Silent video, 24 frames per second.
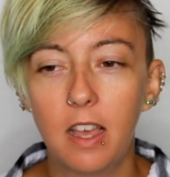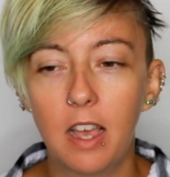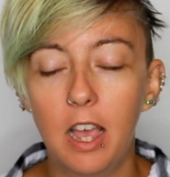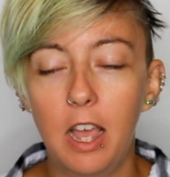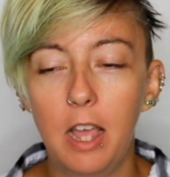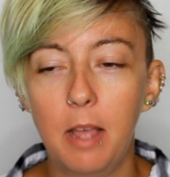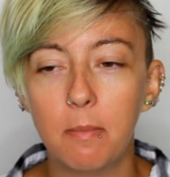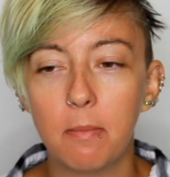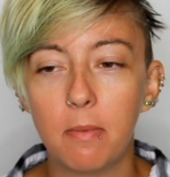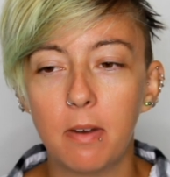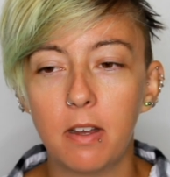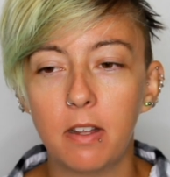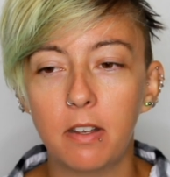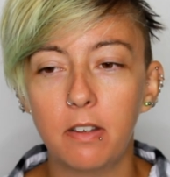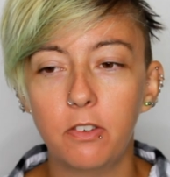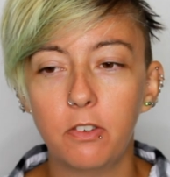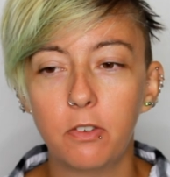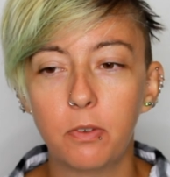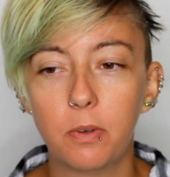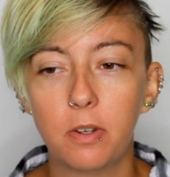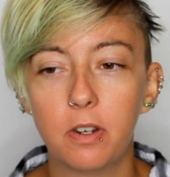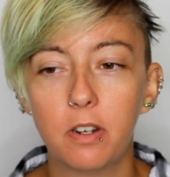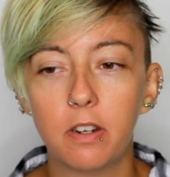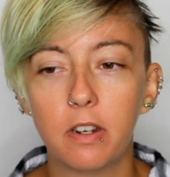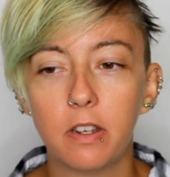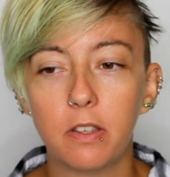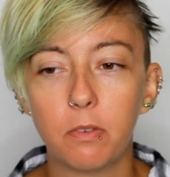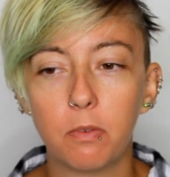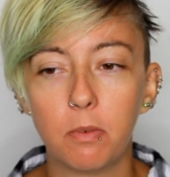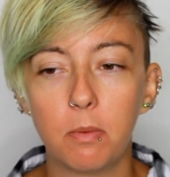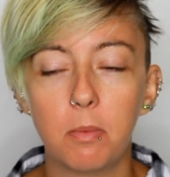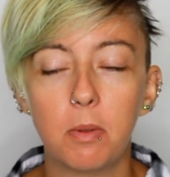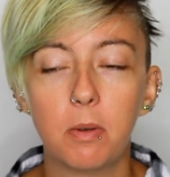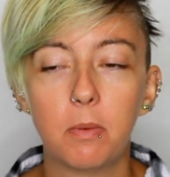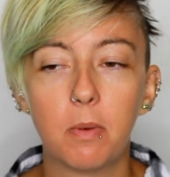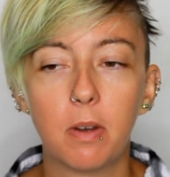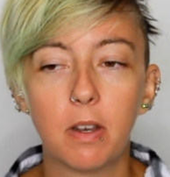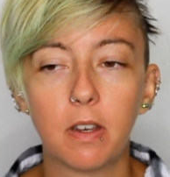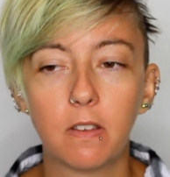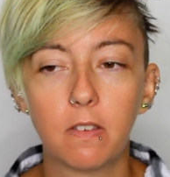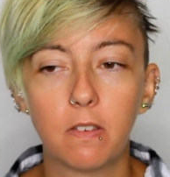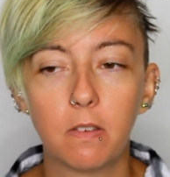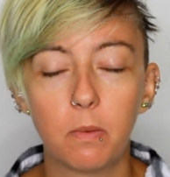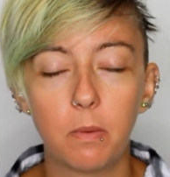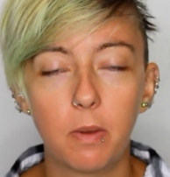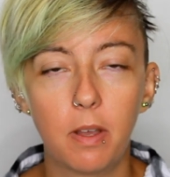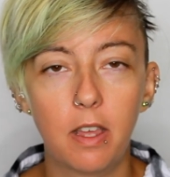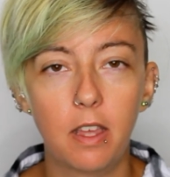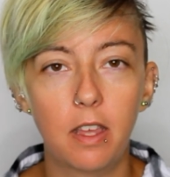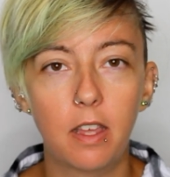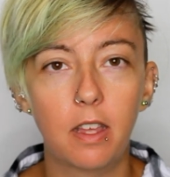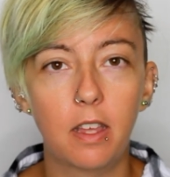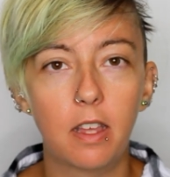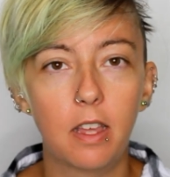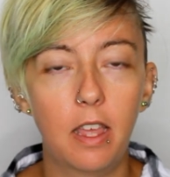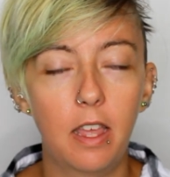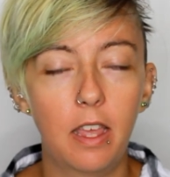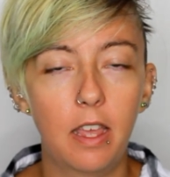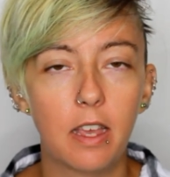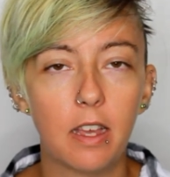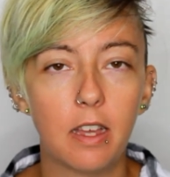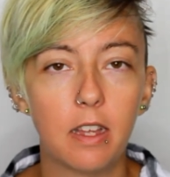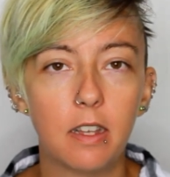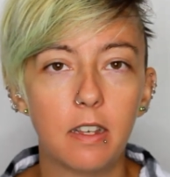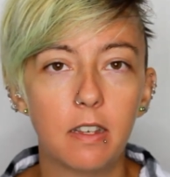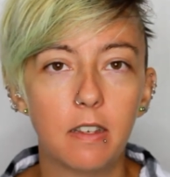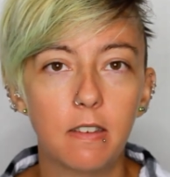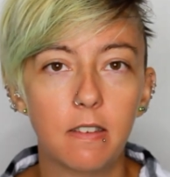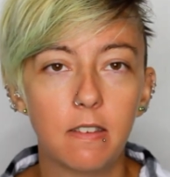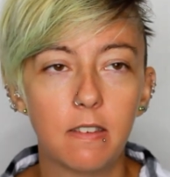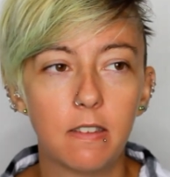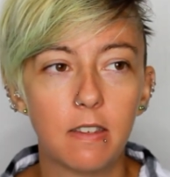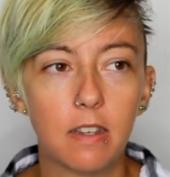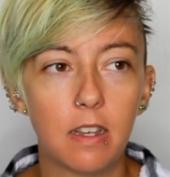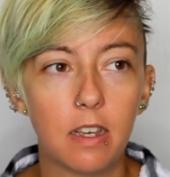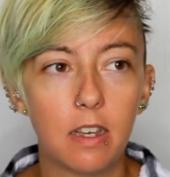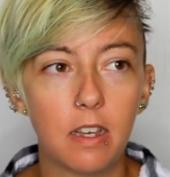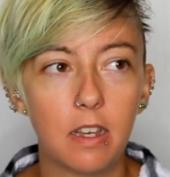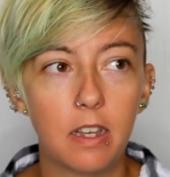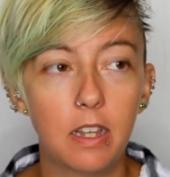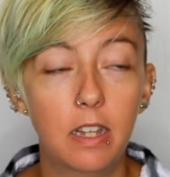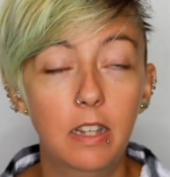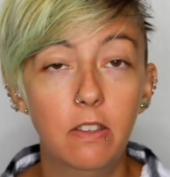I'm on Twitter as Woman Walks Away and uh,